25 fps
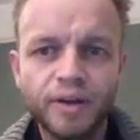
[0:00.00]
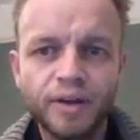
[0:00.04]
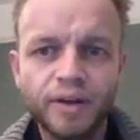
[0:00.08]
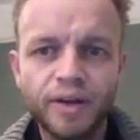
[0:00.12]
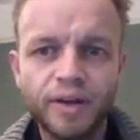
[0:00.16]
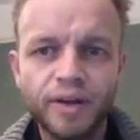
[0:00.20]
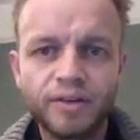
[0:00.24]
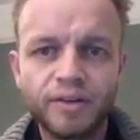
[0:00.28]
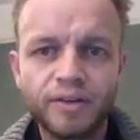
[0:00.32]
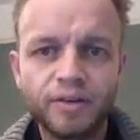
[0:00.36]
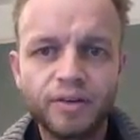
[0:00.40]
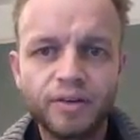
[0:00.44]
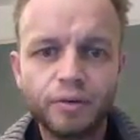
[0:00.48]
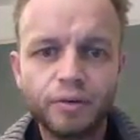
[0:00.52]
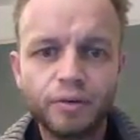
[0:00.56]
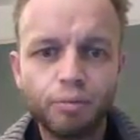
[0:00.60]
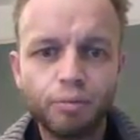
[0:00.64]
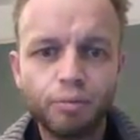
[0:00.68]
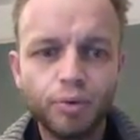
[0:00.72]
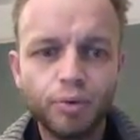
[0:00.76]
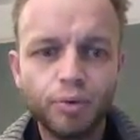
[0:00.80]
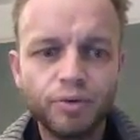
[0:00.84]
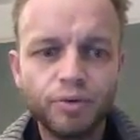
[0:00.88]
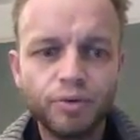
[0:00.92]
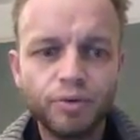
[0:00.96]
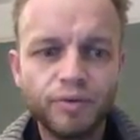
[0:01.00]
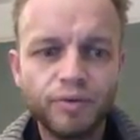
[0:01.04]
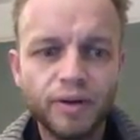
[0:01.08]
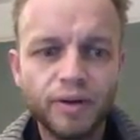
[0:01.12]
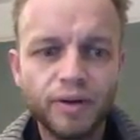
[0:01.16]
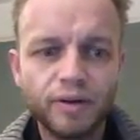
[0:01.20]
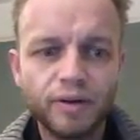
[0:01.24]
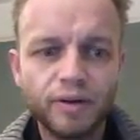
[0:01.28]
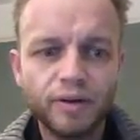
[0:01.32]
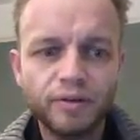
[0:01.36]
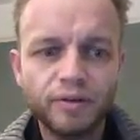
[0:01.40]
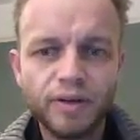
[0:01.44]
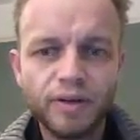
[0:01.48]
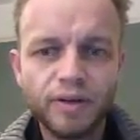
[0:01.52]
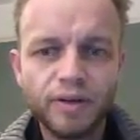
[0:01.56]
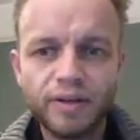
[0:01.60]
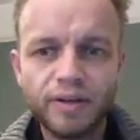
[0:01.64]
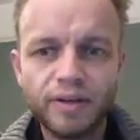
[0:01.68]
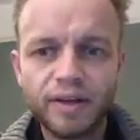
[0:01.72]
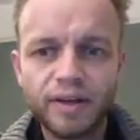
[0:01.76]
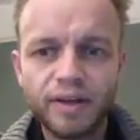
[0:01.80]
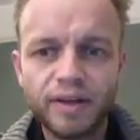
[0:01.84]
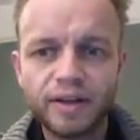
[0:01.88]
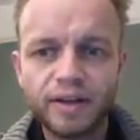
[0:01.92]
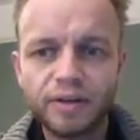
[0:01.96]
Okay, so I'll pause the video, take
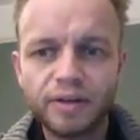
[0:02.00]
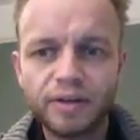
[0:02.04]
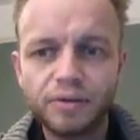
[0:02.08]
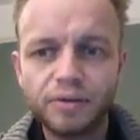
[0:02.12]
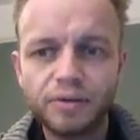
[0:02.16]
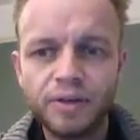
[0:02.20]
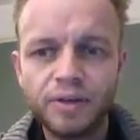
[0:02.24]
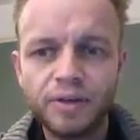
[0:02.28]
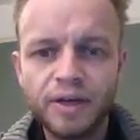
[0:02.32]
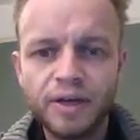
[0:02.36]
that down,